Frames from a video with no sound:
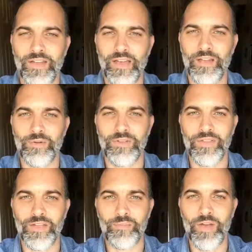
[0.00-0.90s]
How do I
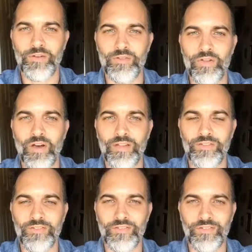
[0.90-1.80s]
think better
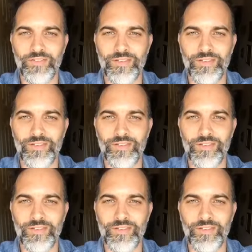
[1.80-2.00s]
thoughts?